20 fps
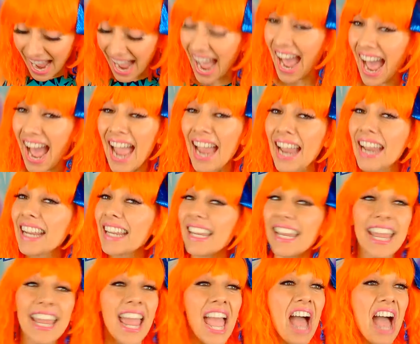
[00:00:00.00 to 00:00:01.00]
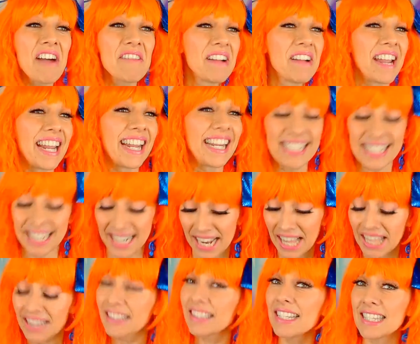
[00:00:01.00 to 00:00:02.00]
I can't wait.
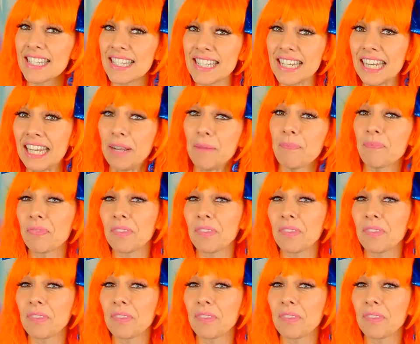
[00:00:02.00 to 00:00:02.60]
Let's see.